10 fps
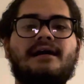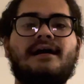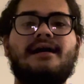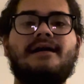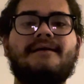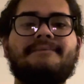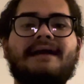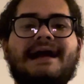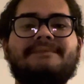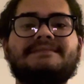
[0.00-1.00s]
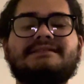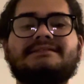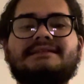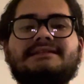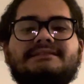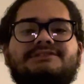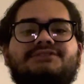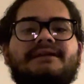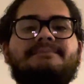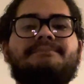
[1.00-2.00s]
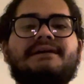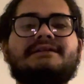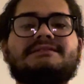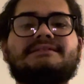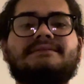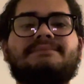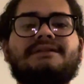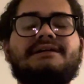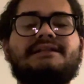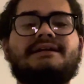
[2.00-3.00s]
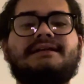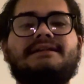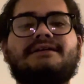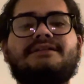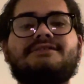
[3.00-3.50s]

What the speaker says: Abscesses drain pus, blood, and other